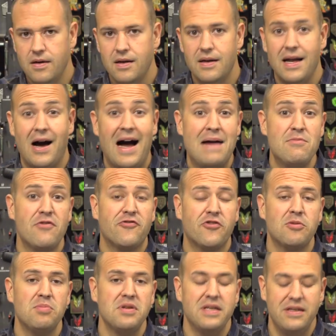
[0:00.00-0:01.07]
Now, I'm a
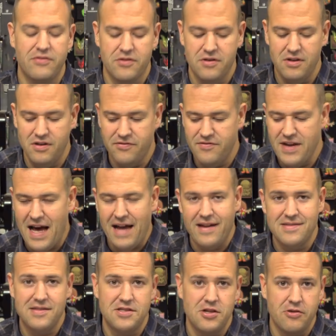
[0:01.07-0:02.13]
firm believer of not
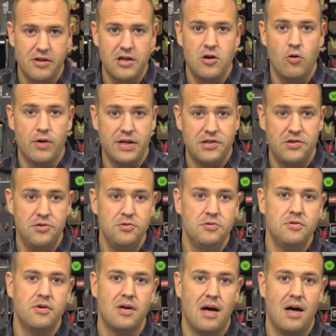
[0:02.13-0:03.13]
necessarily going to